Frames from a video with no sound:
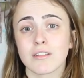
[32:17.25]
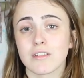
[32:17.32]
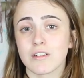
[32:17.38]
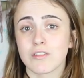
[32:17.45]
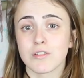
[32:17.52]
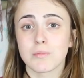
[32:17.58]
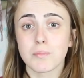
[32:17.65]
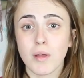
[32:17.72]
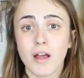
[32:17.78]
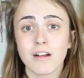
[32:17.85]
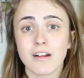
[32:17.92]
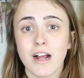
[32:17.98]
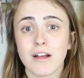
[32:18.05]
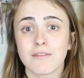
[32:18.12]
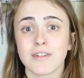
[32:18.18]
such as
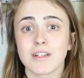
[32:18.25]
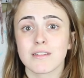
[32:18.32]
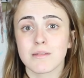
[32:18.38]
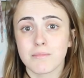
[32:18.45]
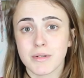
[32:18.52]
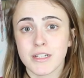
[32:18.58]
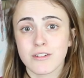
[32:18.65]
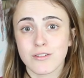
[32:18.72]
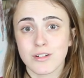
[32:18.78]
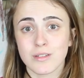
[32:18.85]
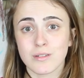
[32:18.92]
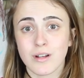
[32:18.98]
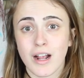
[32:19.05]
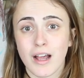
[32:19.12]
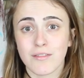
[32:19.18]
blog graphics and
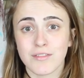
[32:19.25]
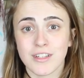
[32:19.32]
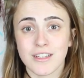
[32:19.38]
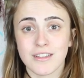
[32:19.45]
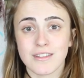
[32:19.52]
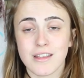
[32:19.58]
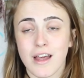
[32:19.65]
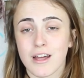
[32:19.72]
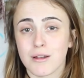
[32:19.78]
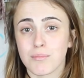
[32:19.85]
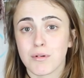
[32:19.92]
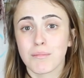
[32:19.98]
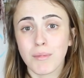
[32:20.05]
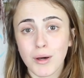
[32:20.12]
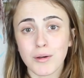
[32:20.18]
Pinterest graphics, how to
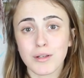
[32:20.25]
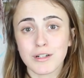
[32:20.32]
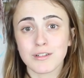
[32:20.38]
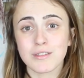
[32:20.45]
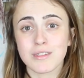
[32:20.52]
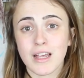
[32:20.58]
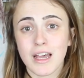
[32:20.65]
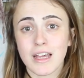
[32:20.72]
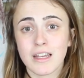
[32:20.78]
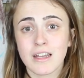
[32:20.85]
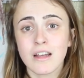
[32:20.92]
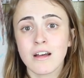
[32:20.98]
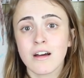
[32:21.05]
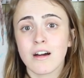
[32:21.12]
promote your site